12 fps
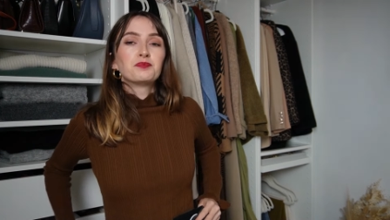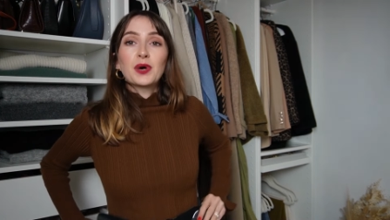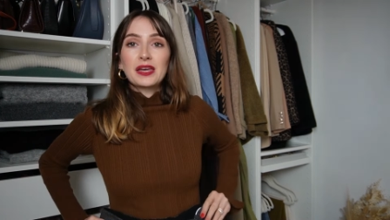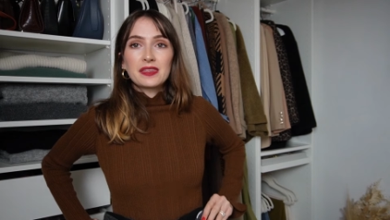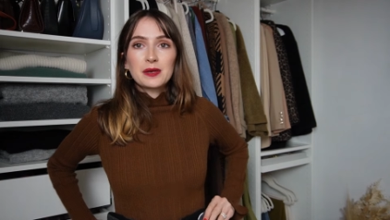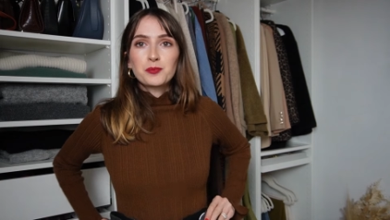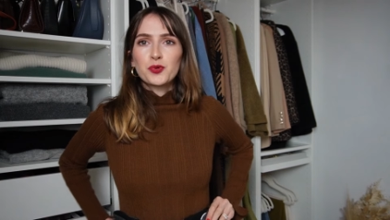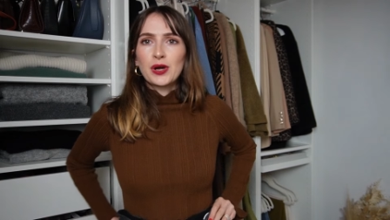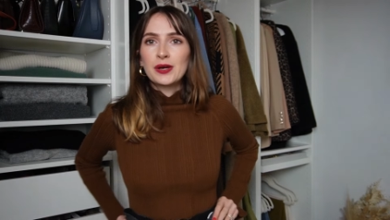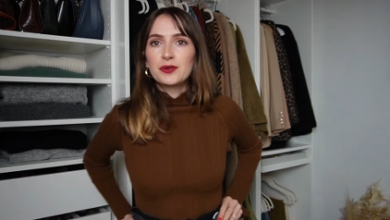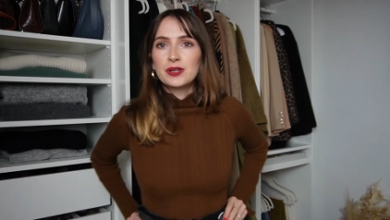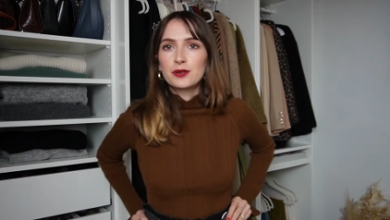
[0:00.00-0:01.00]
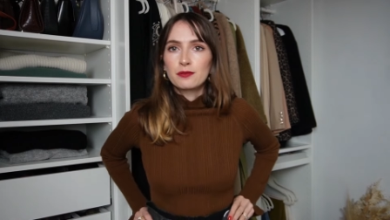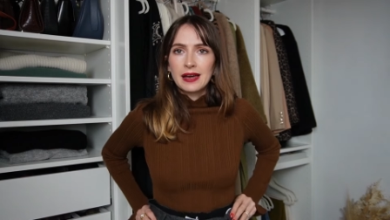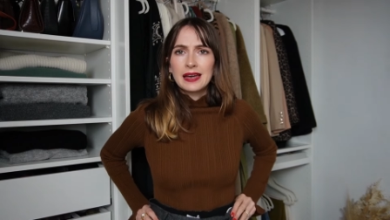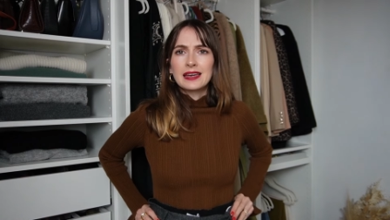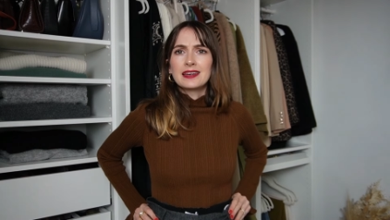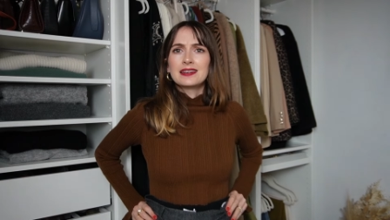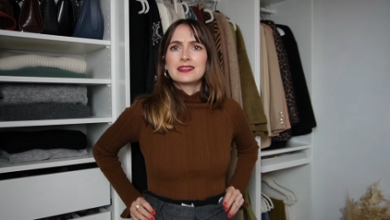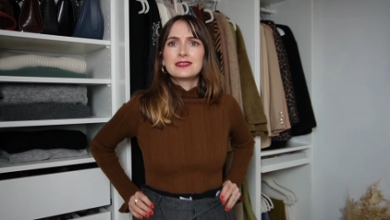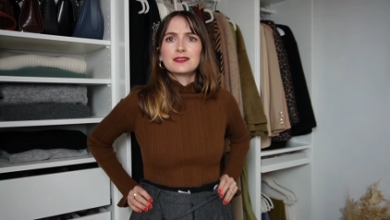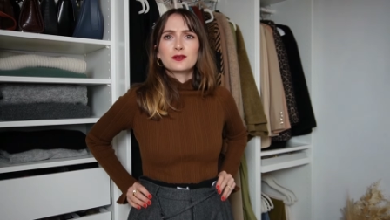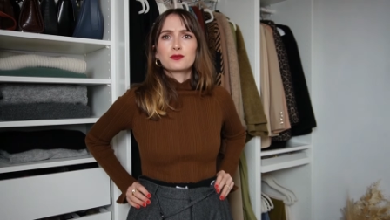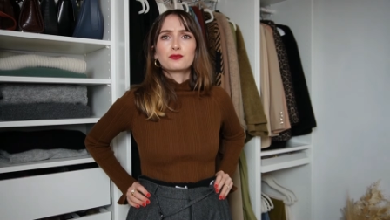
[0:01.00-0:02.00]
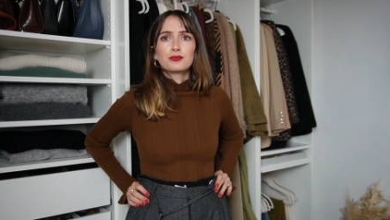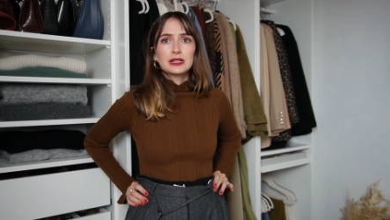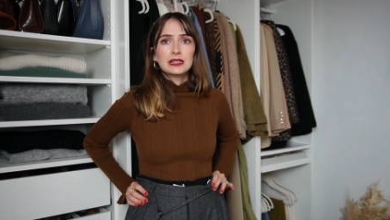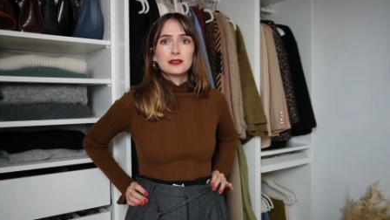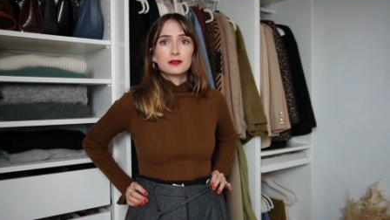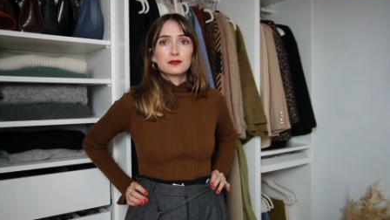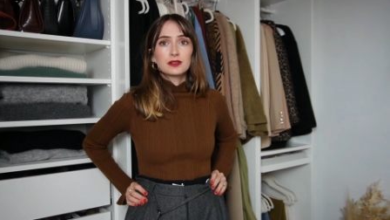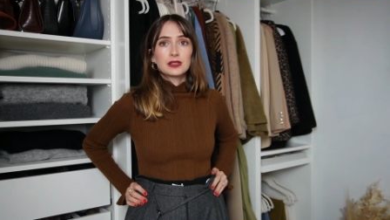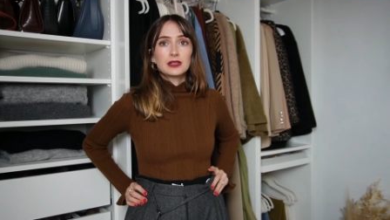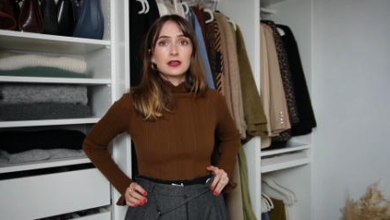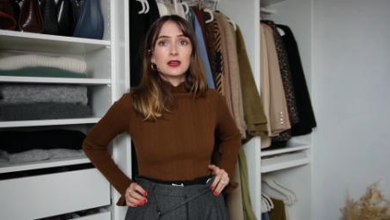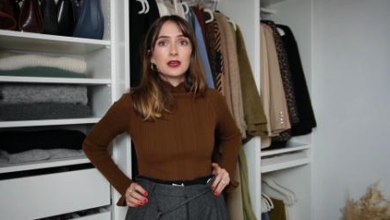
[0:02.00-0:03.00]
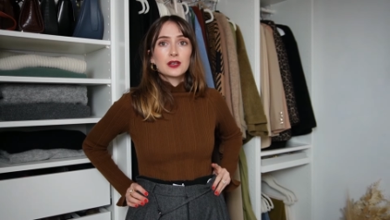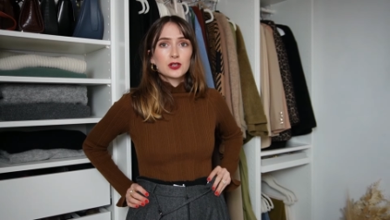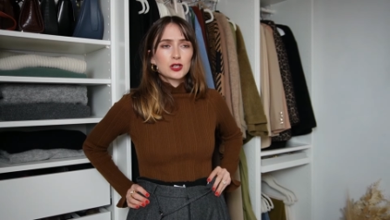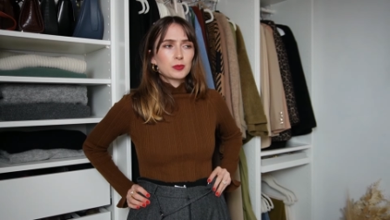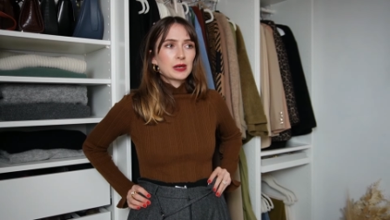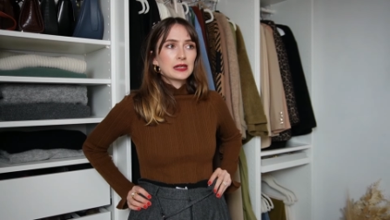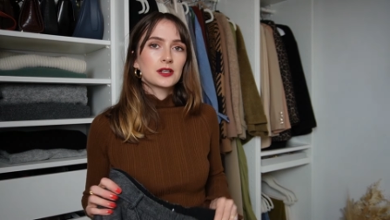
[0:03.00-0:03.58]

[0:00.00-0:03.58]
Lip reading: But I think brown and grey is a really lovely colour palette.